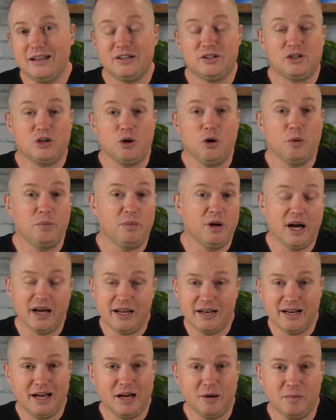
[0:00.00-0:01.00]
that show I'm
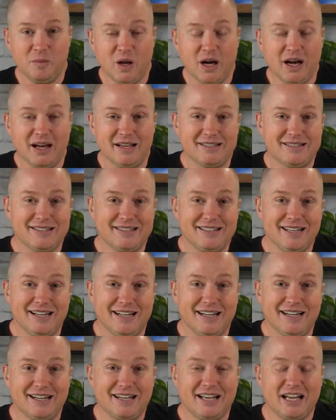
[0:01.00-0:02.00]
not I'm not
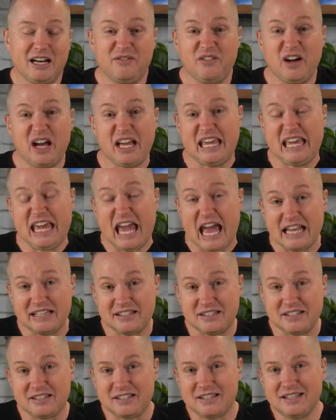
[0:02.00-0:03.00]
uh, kind of
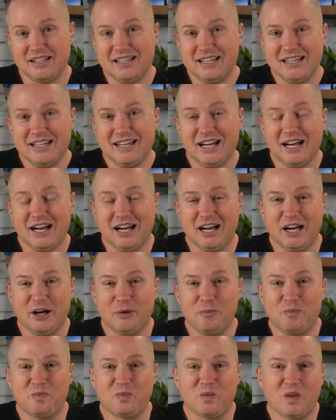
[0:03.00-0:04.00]
against
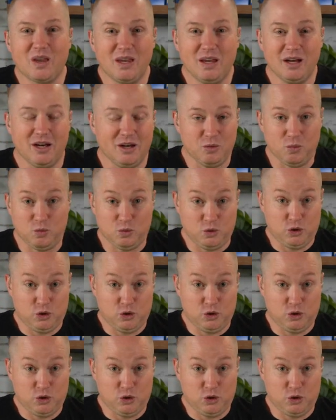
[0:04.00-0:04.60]
um, uh,